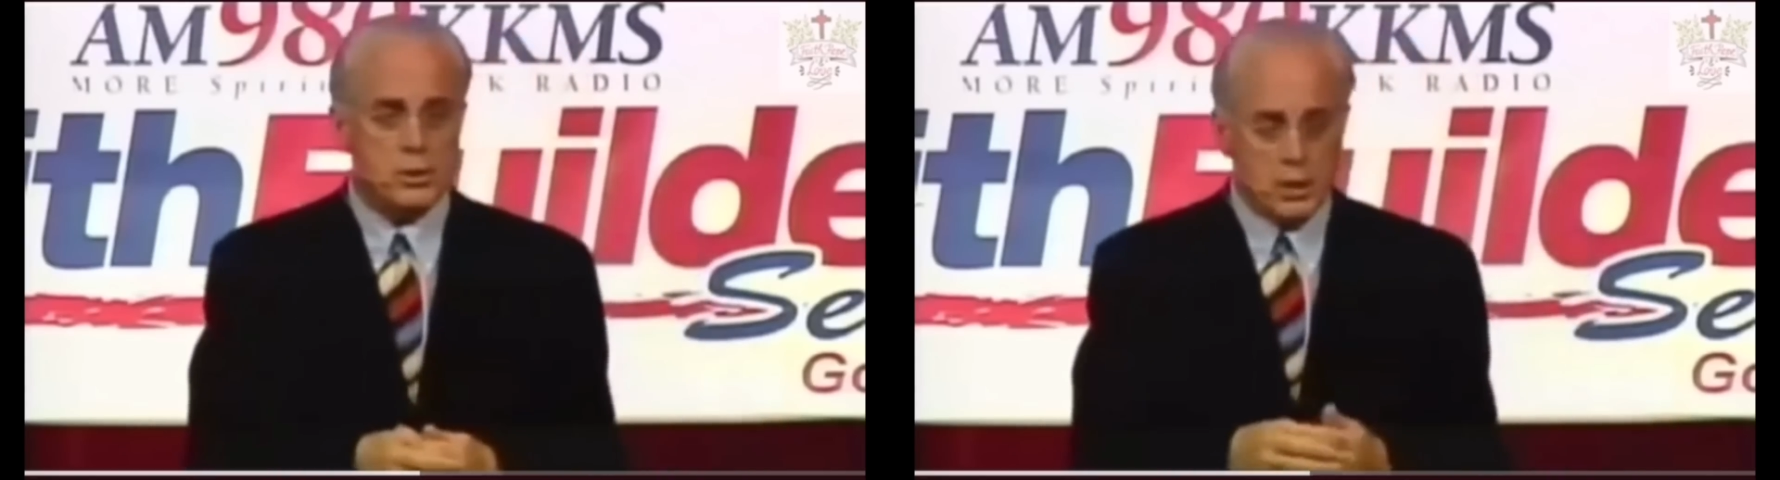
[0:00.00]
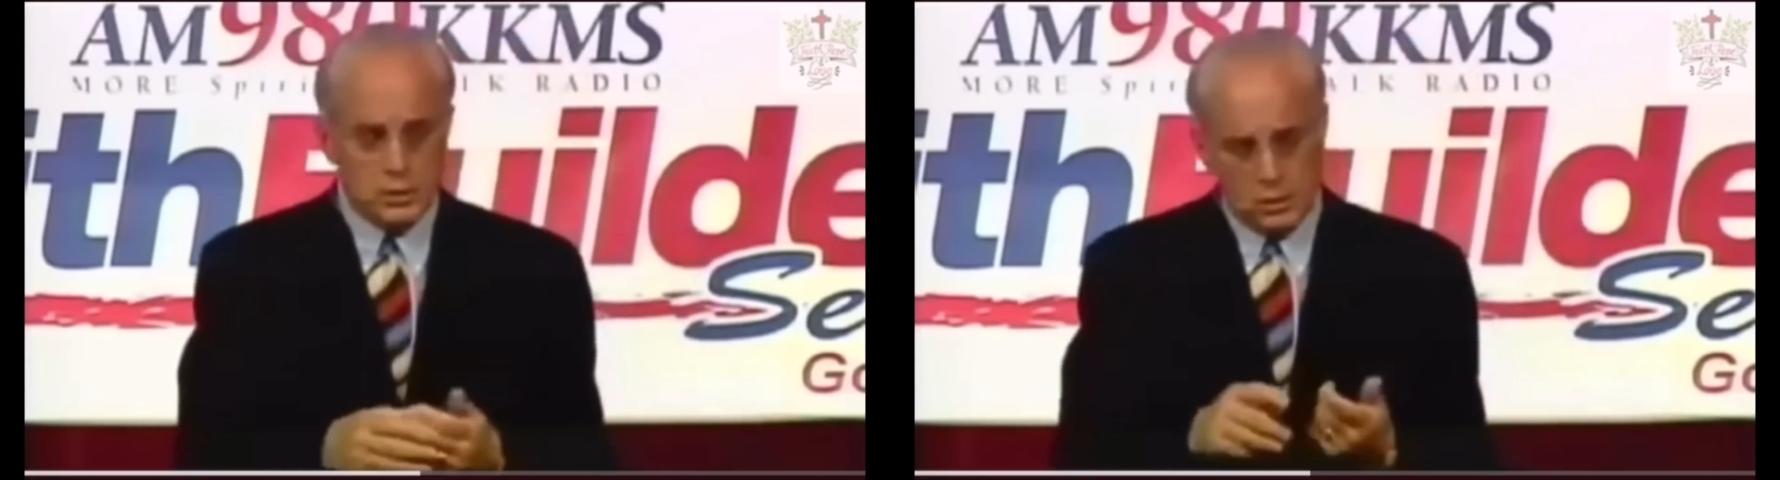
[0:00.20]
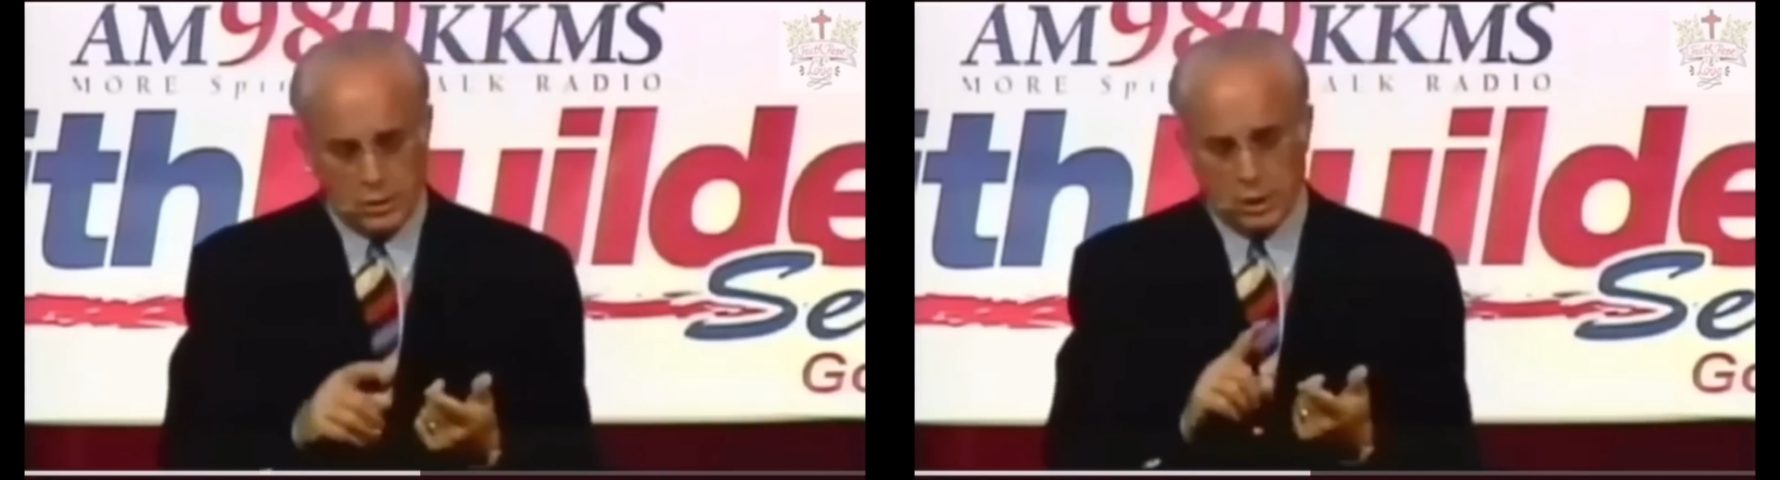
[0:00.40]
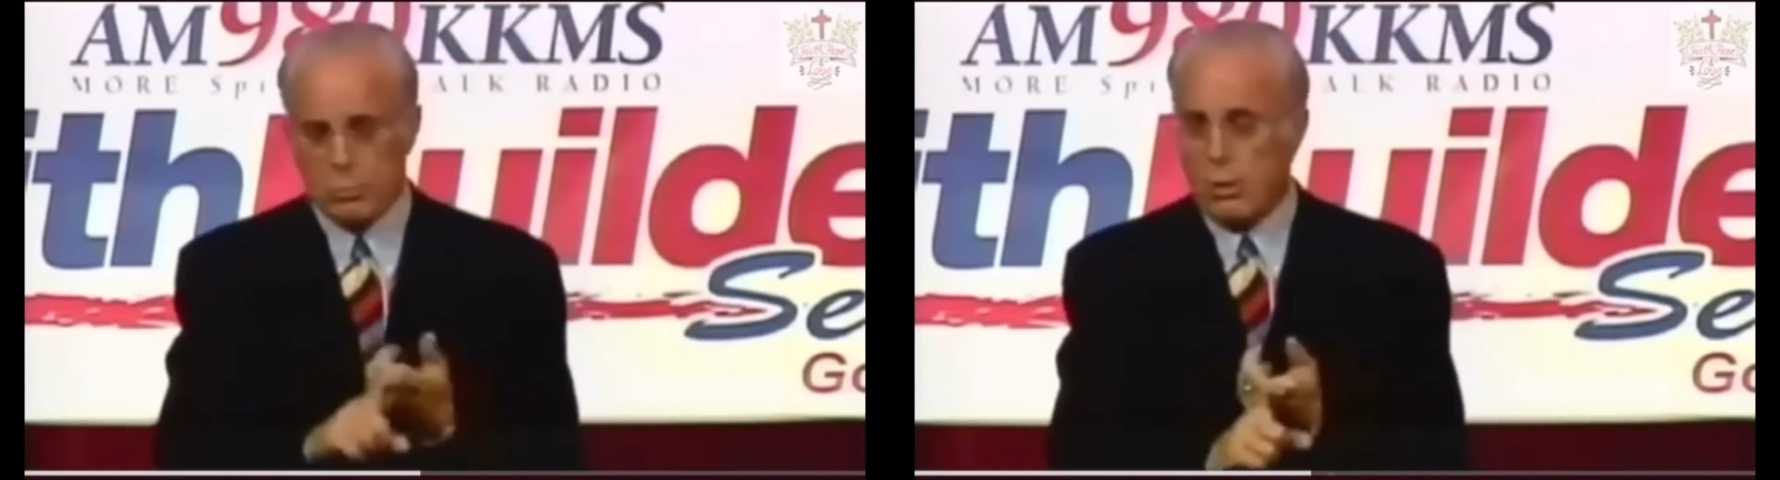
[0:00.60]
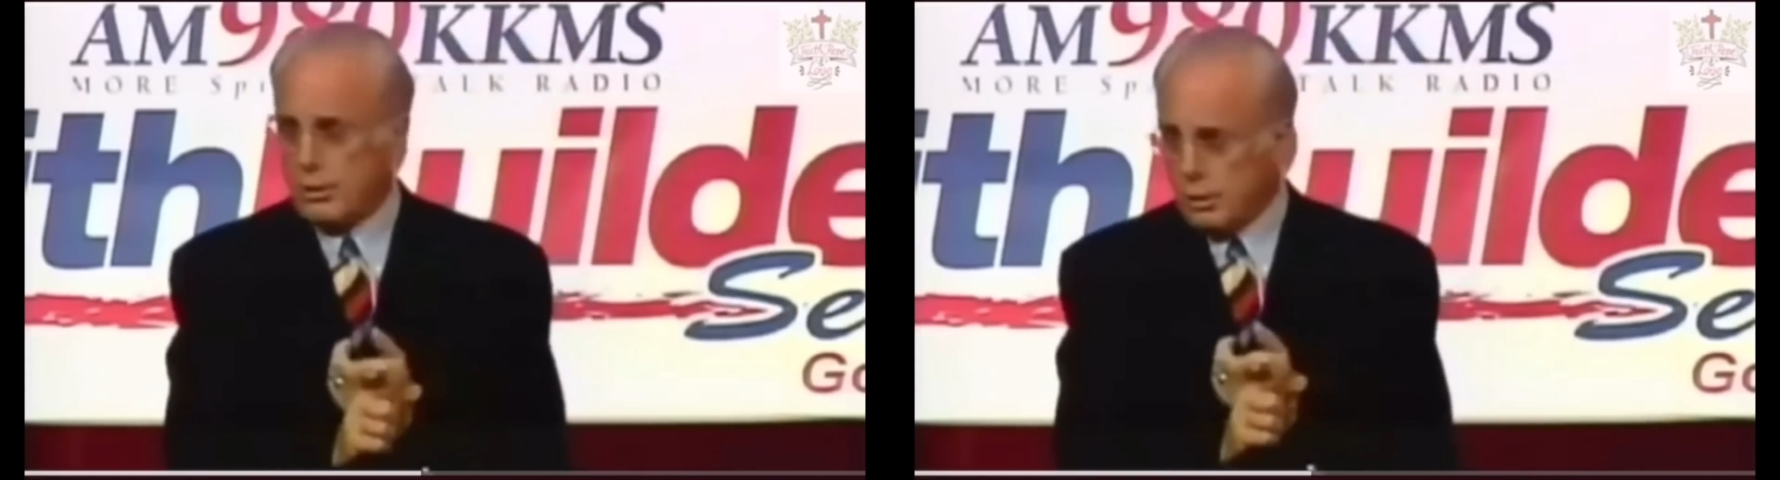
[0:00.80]
Jesus says,
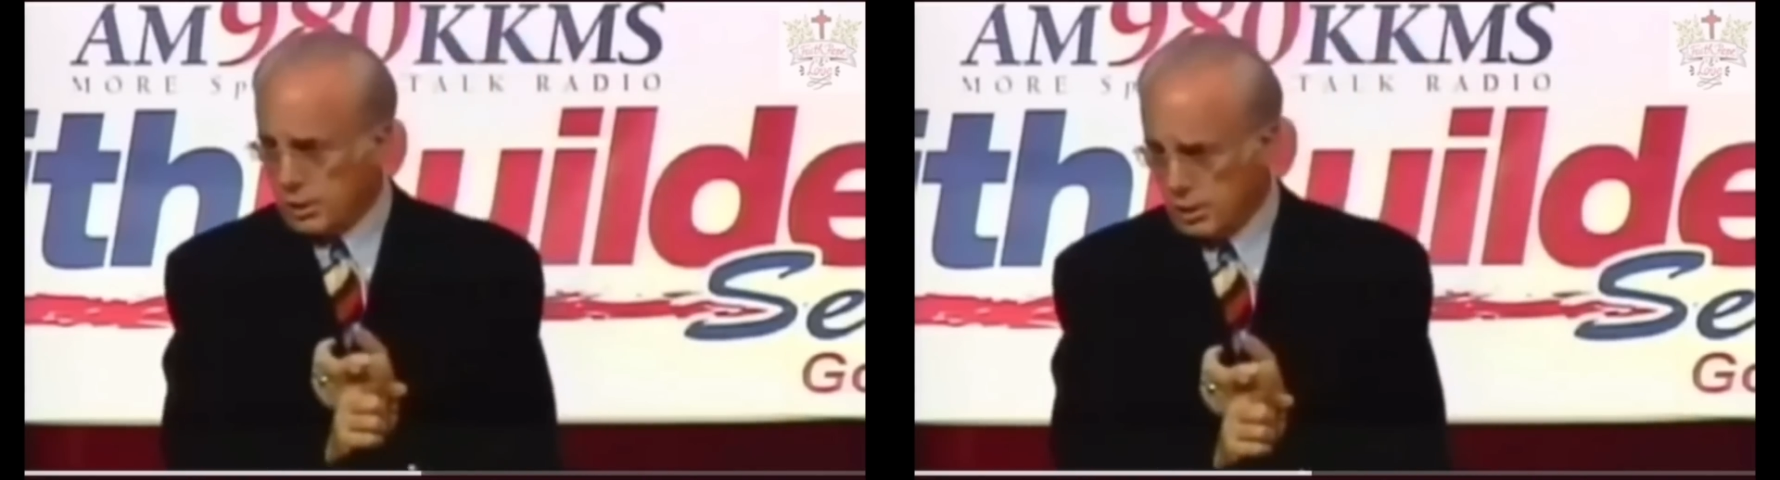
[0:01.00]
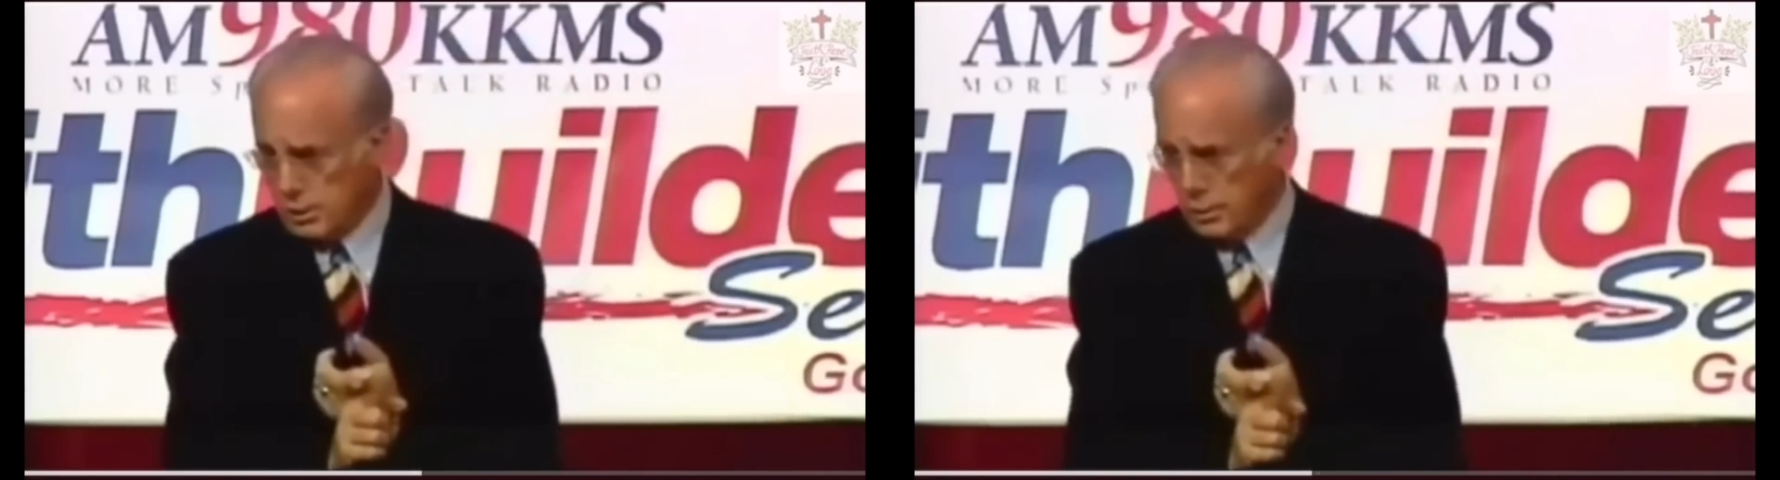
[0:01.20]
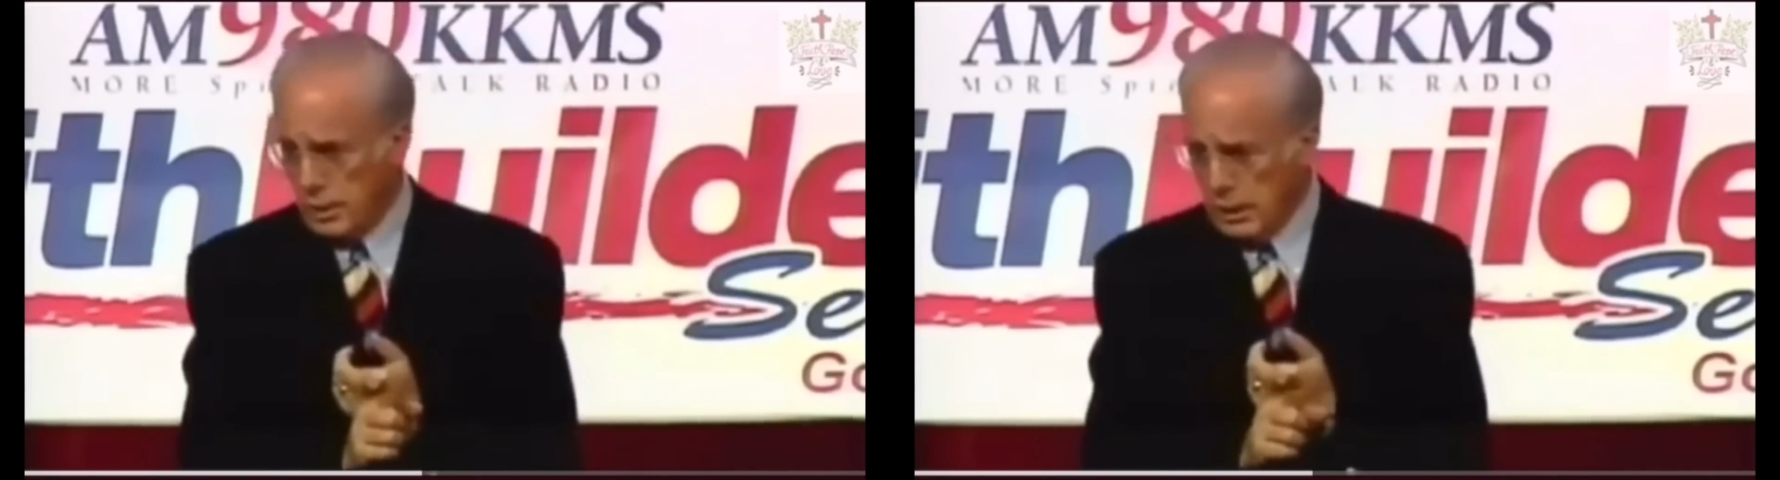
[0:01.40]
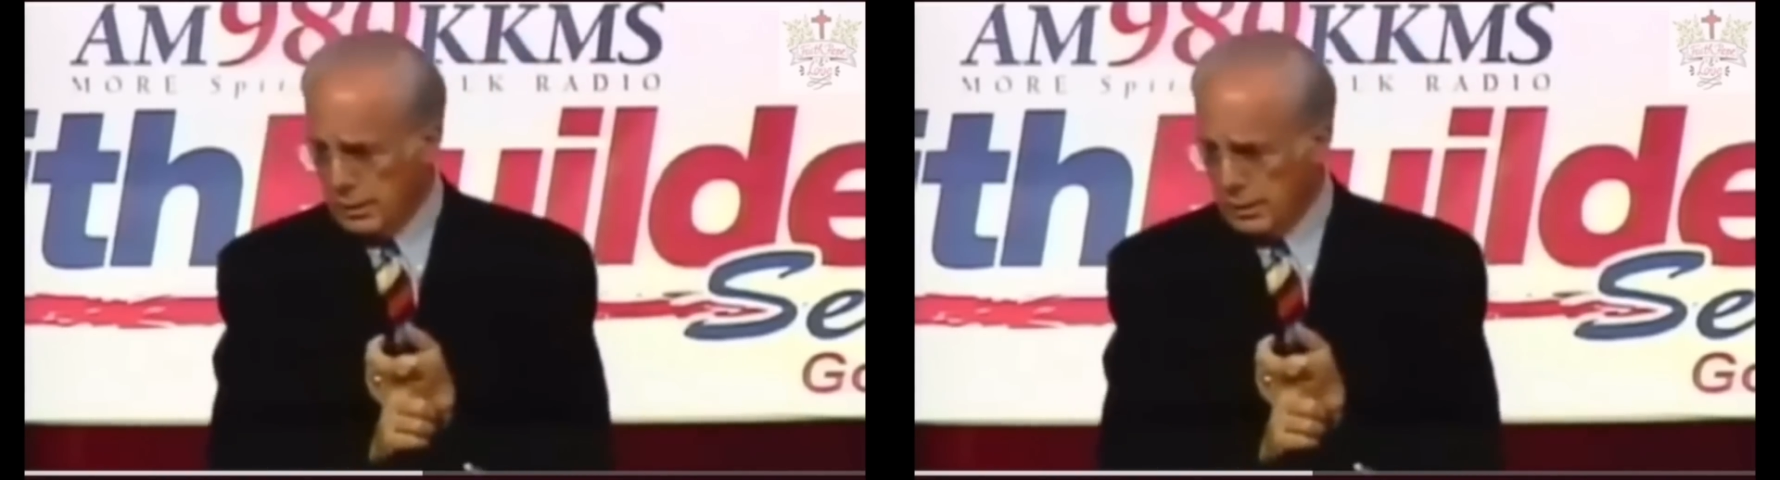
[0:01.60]
"Render to Caesar